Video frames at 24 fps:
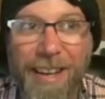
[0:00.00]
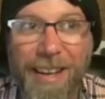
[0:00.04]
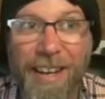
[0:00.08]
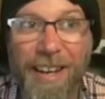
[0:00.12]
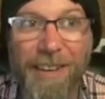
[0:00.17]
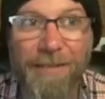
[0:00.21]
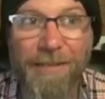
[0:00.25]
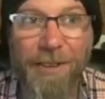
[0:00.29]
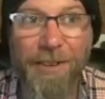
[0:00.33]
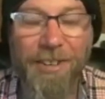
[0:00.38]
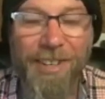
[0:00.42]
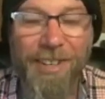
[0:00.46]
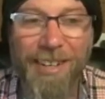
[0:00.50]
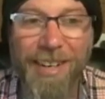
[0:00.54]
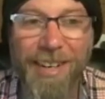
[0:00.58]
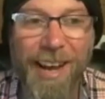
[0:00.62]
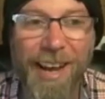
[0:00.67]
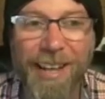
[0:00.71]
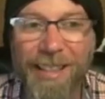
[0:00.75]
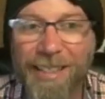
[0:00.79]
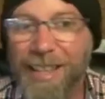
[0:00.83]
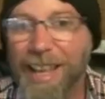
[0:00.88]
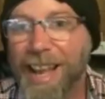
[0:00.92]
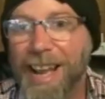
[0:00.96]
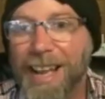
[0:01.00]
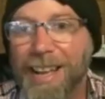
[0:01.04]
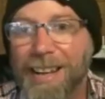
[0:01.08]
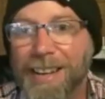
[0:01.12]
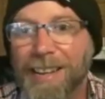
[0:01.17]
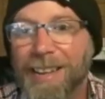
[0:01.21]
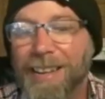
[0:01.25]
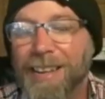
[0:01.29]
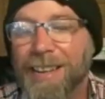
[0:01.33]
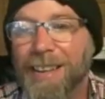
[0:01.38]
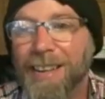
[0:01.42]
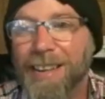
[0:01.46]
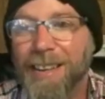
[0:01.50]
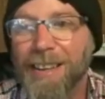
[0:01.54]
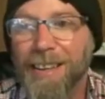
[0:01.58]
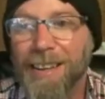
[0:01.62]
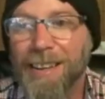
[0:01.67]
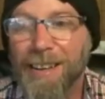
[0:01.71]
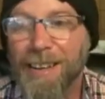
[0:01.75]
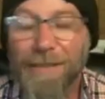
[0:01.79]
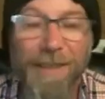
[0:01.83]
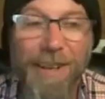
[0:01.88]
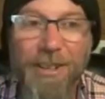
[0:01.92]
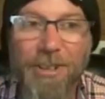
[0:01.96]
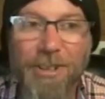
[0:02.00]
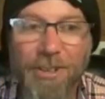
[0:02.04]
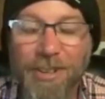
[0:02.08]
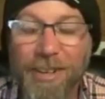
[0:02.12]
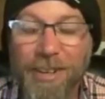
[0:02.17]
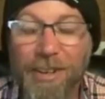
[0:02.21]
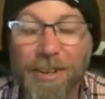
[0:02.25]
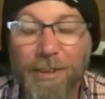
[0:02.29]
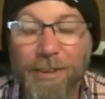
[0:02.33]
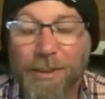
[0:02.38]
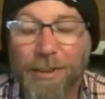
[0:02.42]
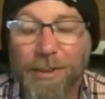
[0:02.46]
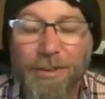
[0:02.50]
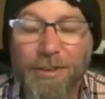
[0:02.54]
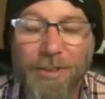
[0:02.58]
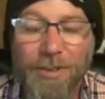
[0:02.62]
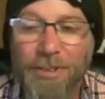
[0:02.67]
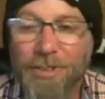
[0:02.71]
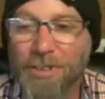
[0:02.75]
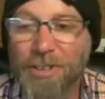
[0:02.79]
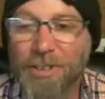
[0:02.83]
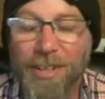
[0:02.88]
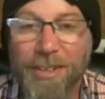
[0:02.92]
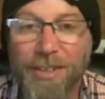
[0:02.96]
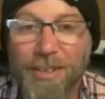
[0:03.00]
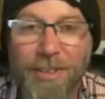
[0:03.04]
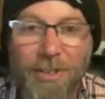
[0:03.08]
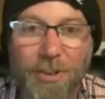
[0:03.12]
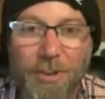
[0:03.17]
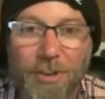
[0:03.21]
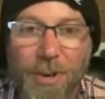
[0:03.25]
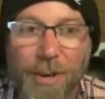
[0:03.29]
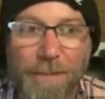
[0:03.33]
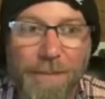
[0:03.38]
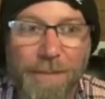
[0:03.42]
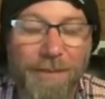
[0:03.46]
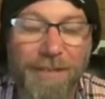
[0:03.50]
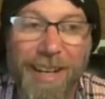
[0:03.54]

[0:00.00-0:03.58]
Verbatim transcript: And if you're denied that, eventually you lose your shit and shoot up,